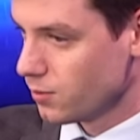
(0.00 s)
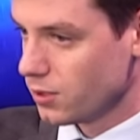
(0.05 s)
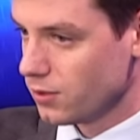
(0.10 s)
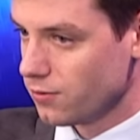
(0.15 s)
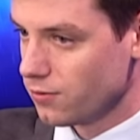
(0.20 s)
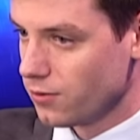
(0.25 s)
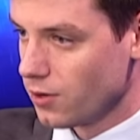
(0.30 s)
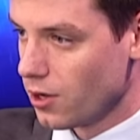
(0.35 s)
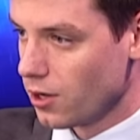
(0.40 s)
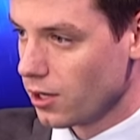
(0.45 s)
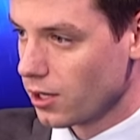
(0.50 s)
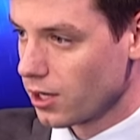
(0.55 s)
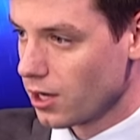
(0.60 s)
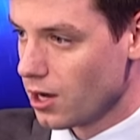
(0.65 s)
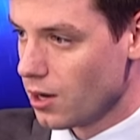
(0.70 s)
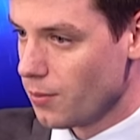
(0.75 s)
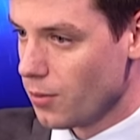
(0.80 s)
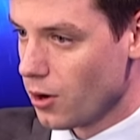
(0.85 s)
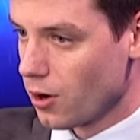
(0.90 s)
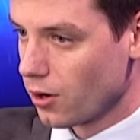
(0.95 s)
to be falling
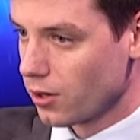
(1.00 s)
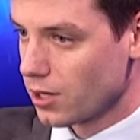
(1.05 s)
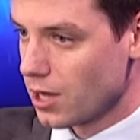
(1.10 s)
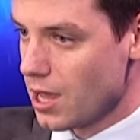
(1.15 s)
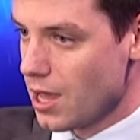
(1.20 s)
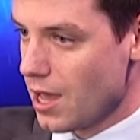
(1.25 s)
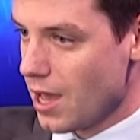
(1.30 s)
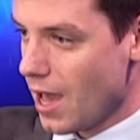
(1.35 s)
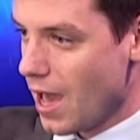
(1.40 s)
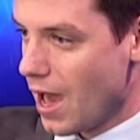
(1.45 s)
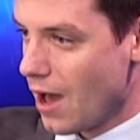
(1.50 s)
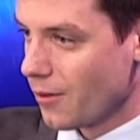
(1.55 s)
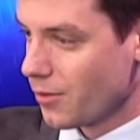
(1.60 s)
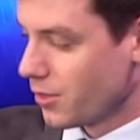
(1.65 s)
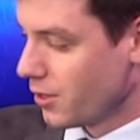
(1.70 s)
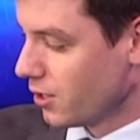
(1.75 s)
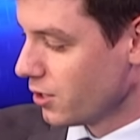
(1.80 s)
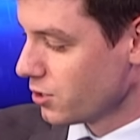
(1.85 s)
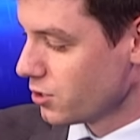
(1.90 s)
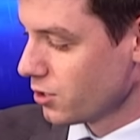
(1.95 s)
apart out
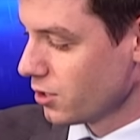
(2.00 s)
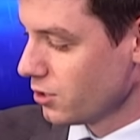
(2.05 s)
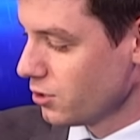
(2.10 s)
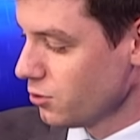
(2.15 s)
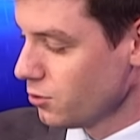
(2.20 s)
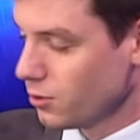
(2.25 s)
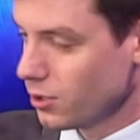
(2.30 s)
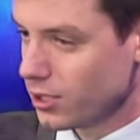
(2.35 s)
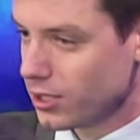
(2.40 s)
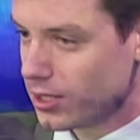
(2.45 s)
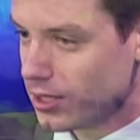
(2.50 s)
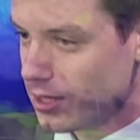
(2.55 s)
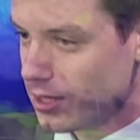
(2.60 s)
there. So I do want